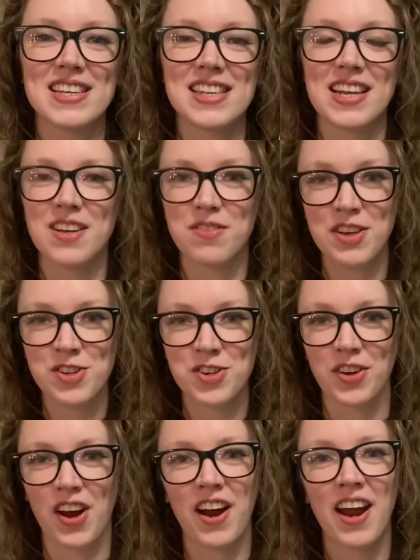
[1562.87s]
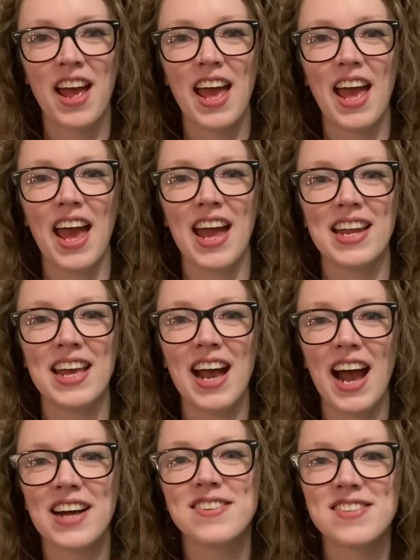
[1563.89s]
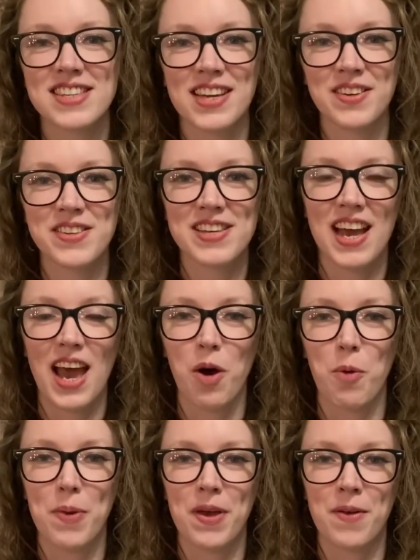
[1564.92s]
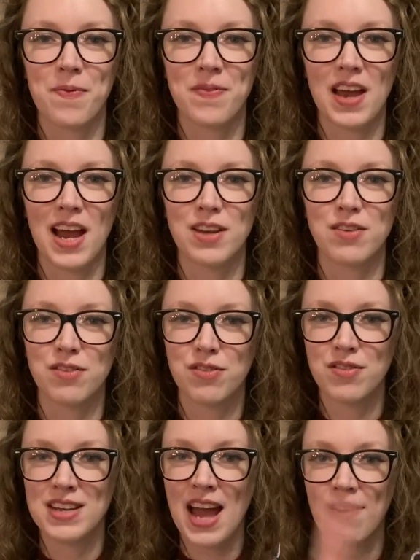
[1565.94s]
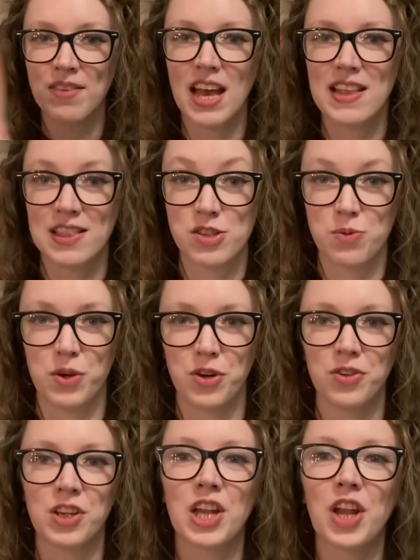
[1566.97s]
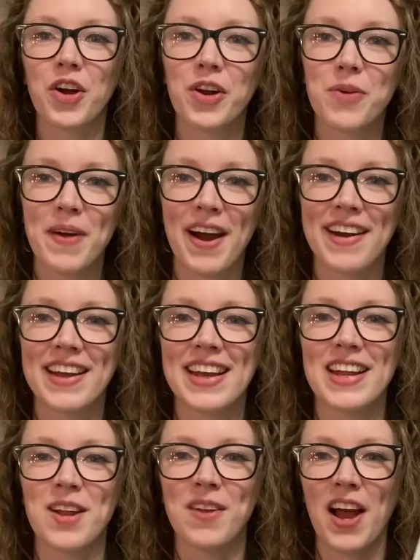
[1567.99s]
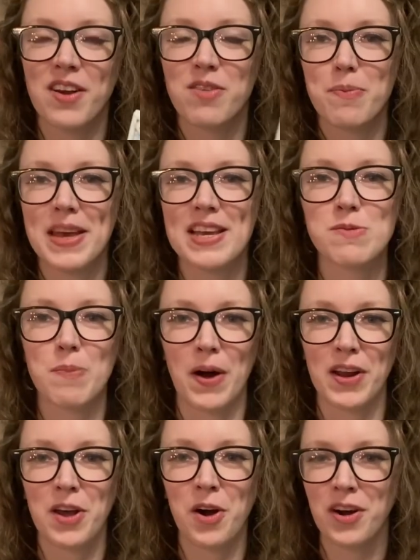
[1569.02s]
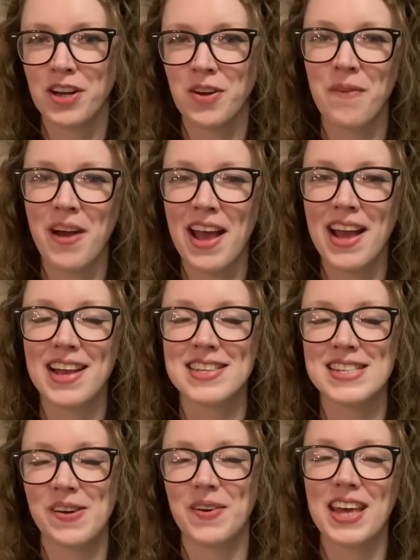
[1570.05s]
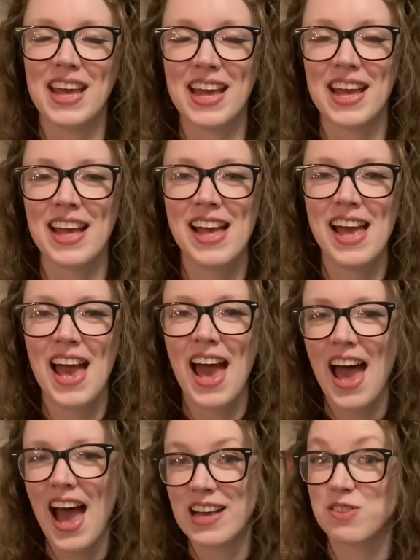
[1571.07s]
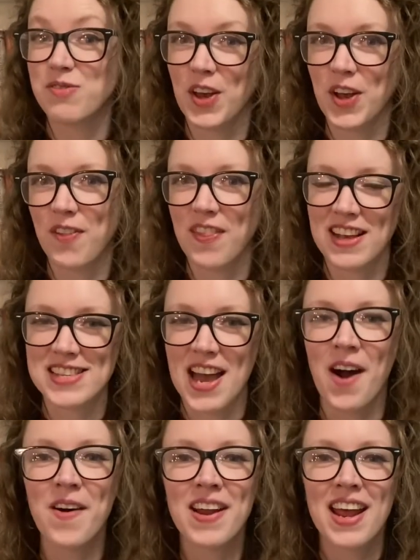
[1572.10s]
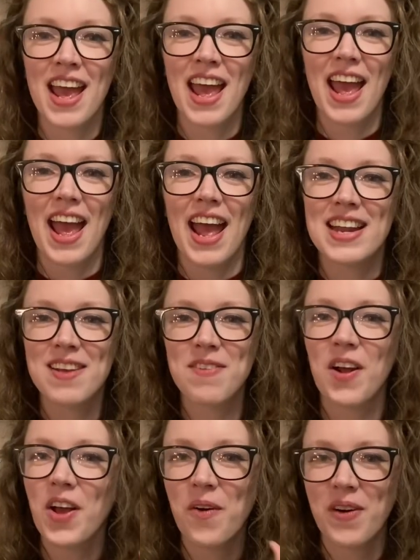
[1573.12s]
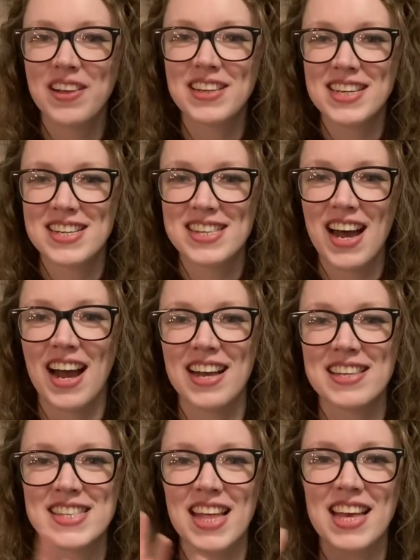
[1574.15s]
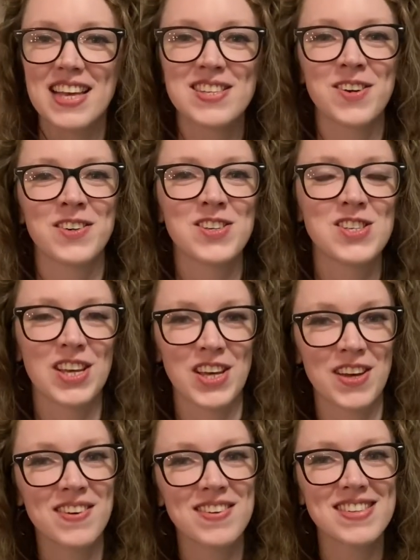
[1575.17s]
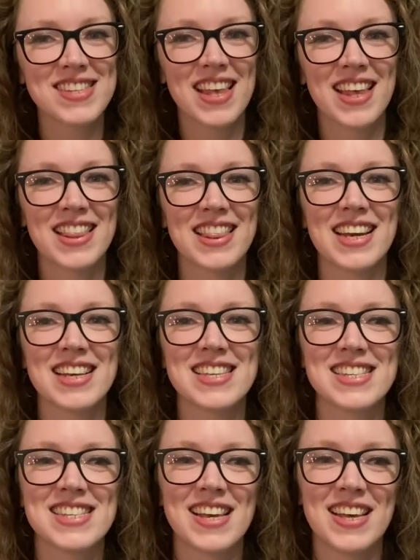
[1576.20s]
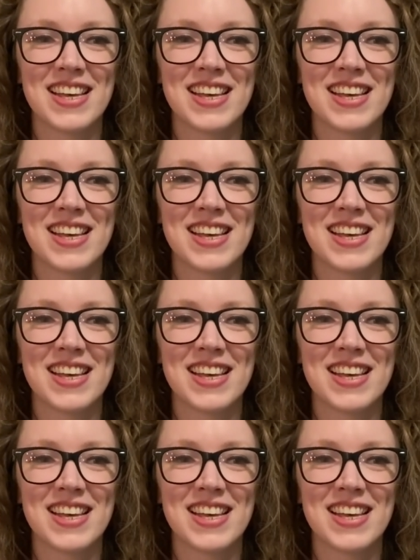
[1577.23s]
an adventurer, and he hires Gil to help him kind of navigate this world and learn about it and kind of be his bodyguard in a way until he has figured things out. And he very quickly decides that he is going to use this